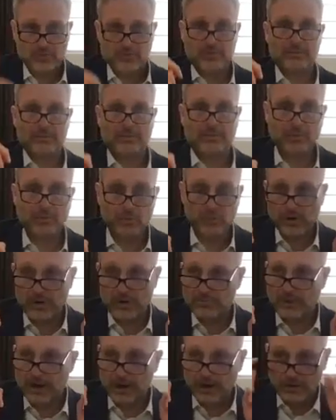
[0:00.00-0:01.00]
remember, we're
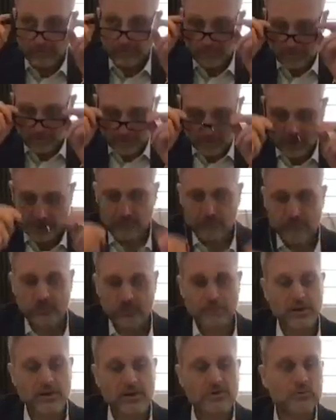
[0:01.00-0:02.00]
in Mariv, and therefore,
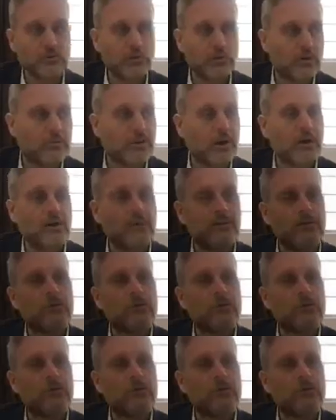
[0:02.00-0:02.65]
because we're in Mariv,